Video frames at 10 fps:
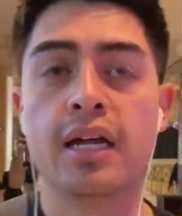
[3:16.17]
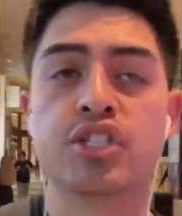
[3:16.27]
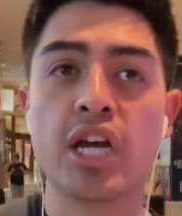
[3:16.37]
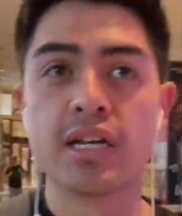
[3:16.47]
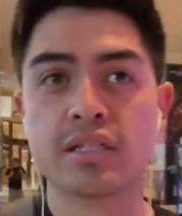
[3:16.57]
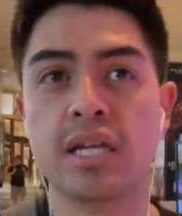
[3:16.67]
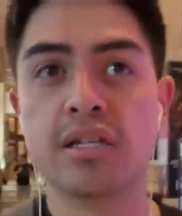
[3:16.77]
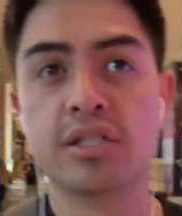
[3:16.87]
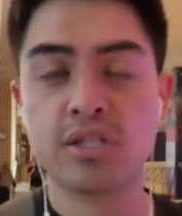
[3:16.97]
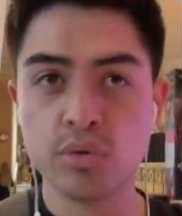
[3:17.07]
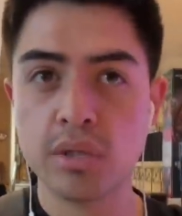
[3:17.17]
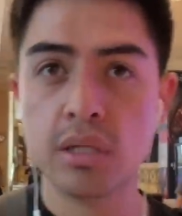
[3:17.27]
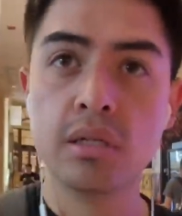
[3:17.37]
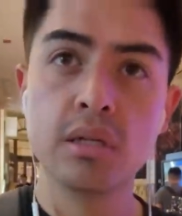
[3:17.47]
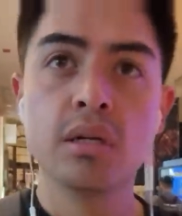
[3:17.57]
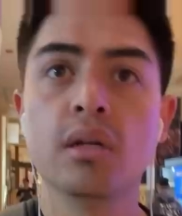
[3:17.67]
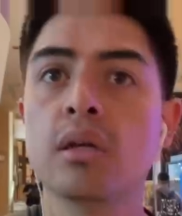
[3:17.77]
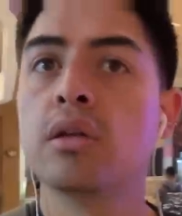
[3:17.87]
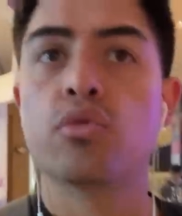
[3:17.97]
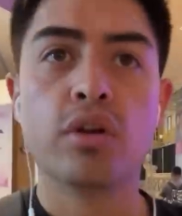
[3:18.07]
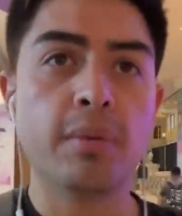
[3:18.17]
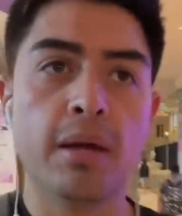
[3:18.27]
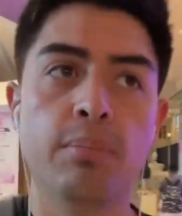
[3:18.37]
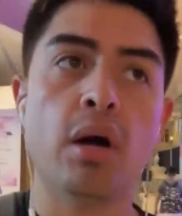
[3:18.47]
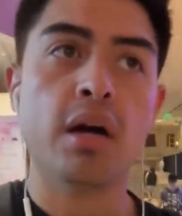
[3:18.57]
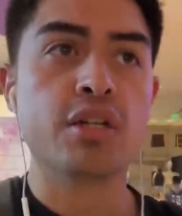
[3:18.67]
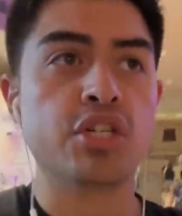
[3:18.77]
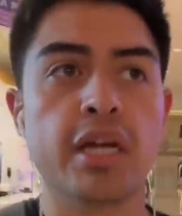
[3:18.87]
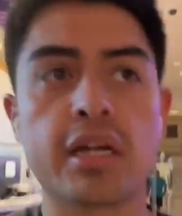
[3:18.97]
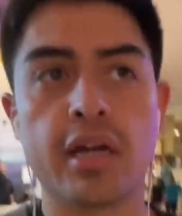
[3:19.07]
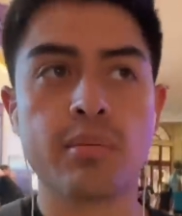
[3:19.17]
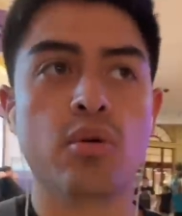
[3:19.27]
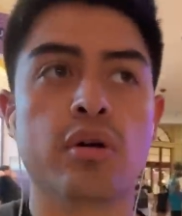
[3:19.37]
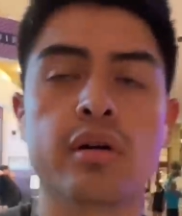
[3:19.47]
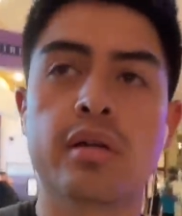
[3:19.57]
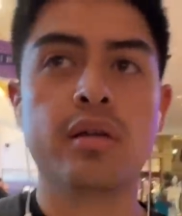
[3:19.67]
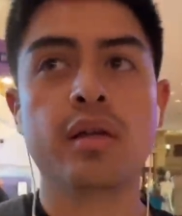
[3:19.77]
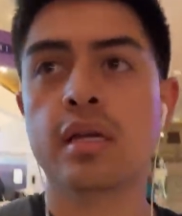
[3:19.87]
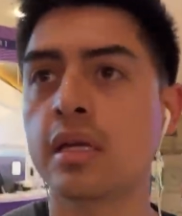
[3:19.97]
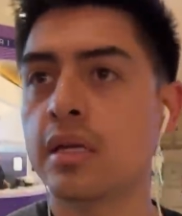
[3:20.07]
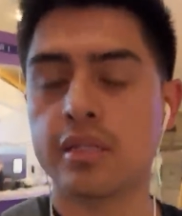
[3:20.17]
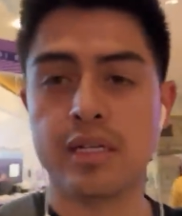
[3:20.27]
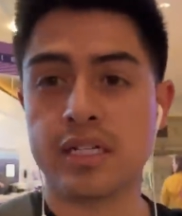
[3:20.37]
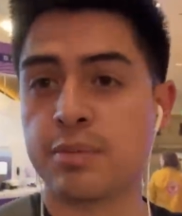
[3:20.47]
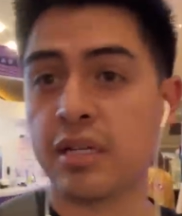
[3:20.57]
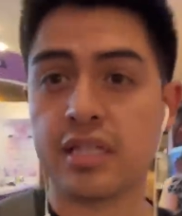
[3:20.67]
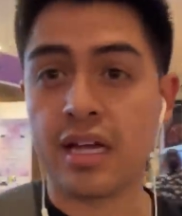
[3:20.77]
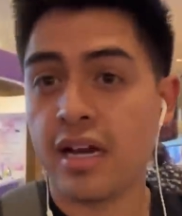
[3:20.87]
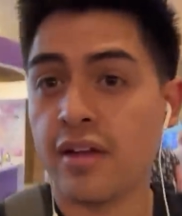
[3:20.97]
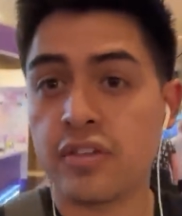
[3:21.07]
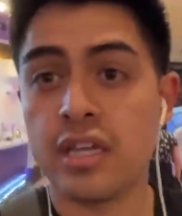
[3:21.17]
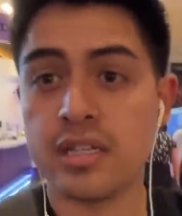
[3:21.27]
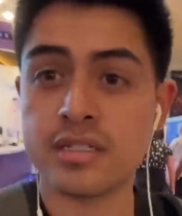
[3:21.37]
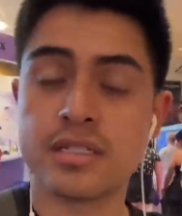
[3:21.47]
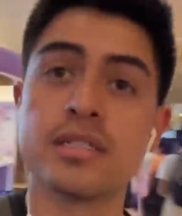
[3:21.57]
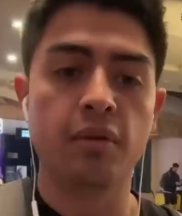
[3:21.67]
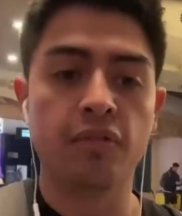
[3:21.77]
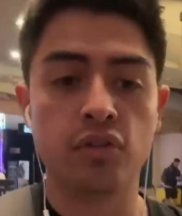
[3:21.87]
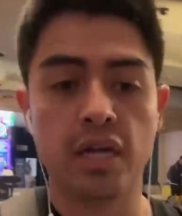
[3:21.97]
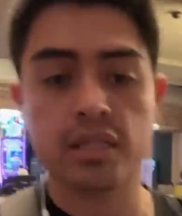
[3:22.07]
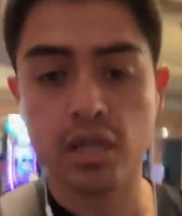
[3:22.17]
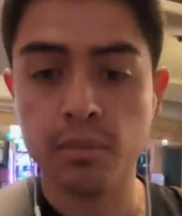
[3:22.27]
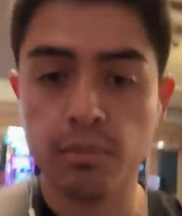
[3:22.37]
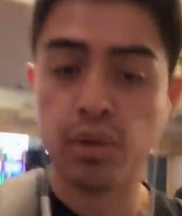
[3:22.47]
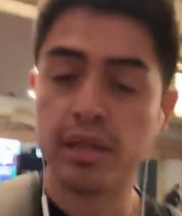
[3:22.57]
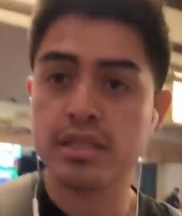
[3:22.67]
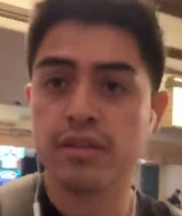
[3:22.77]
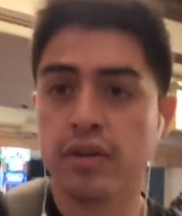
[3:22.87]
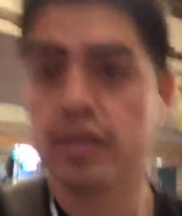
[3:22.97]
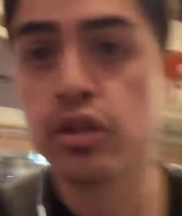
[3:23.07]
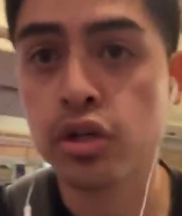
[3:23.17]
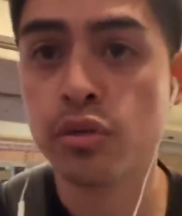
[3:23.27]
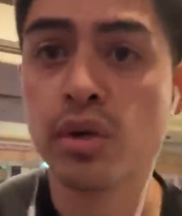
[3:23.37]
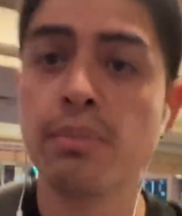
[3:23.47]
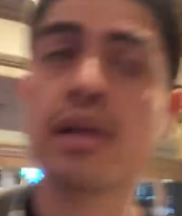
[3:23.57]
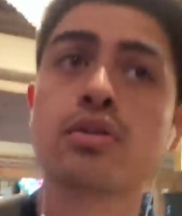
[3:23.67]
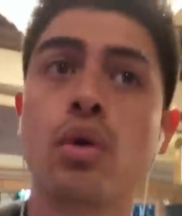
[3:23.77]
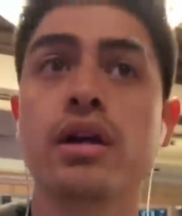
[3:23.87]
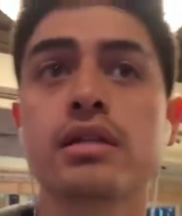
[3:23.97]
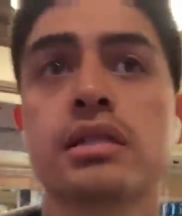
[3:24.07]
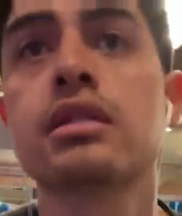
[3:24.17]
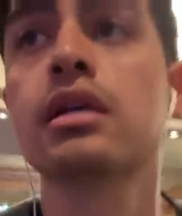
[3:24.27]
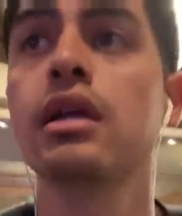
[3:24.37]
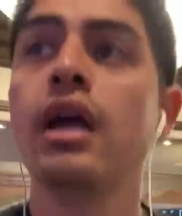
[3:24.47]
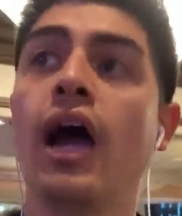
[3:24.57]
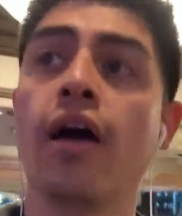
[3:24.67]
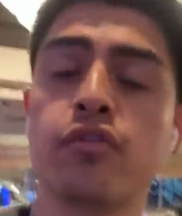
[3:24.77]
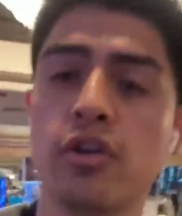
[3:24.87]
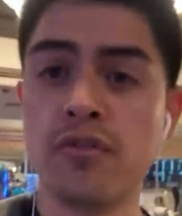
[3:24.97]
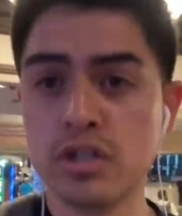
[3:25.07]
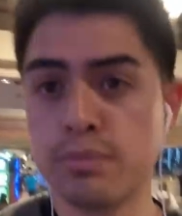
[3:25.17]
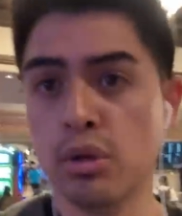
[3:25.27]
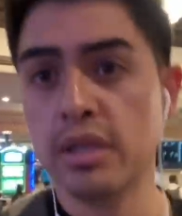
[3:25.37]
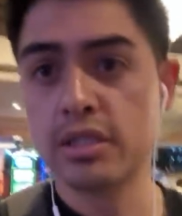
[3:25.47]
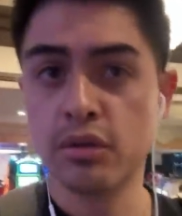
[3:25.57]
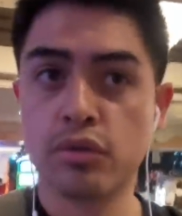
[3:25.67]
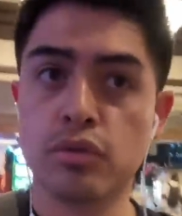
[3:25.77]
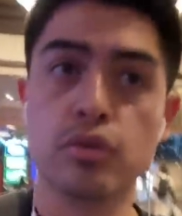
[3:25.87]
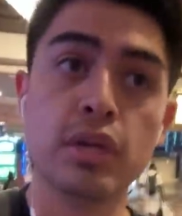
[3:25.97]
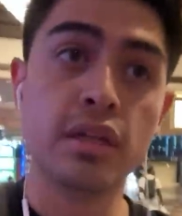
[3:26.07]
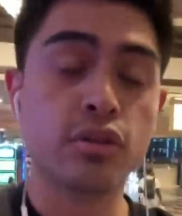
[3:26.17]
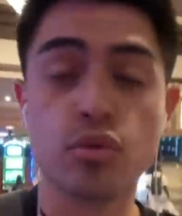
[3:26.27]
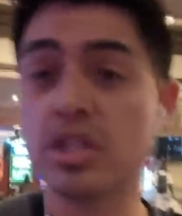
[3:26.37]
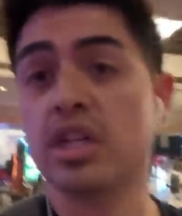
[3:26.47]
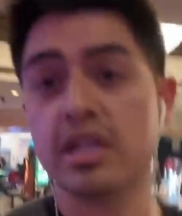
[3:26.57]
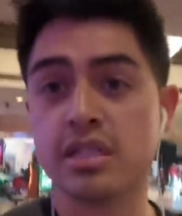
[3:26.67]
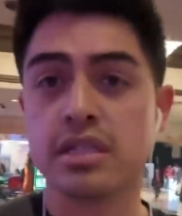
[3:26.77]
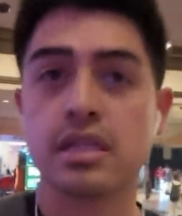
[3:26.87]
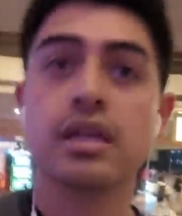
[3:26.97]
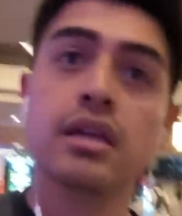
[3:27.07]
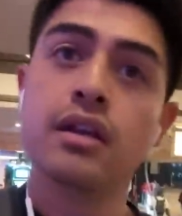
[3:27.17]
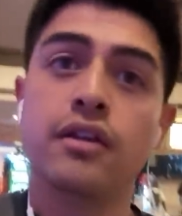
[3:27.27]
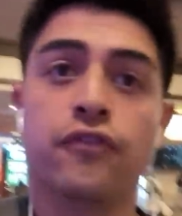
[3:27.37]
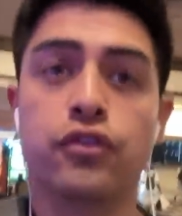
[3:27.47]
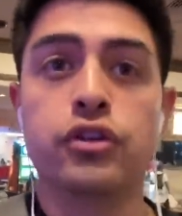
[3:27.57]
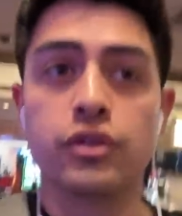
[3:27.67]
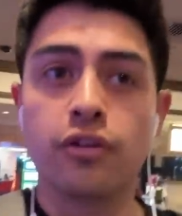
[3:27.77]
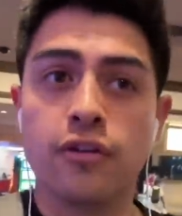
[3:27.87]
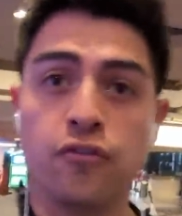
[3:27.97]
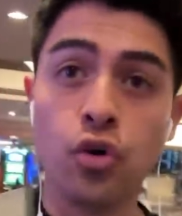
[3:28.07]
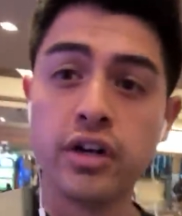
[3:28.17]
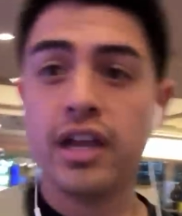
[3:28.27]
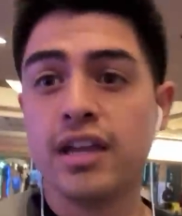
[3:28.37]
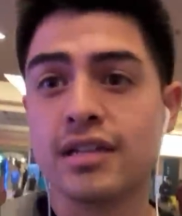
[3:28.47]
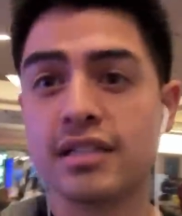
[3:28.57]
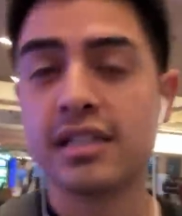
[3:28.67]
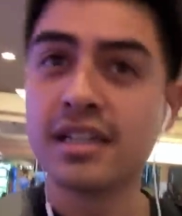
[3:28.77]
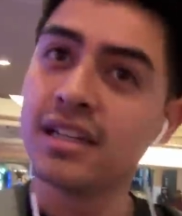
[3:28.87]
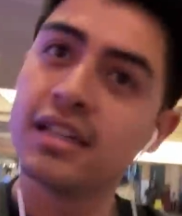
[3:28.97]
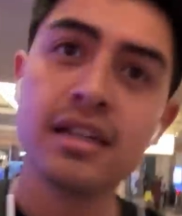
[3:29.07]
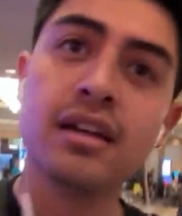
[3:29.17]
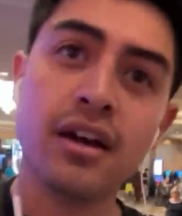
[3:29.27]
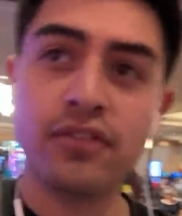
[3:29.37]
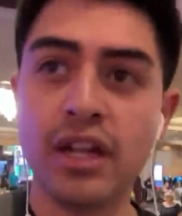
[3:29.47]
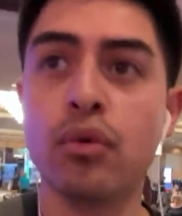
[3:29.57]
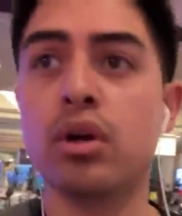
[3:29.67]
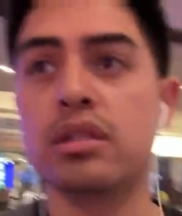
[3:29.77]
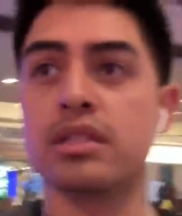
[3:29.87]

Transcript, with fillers: had jack 10 suited, 3-bet pot, jack high board. Didn't expect the guy to have kings. If you guys come and play this event, you can rebuy twice after your first bullet, so you get three chances for four days of day one.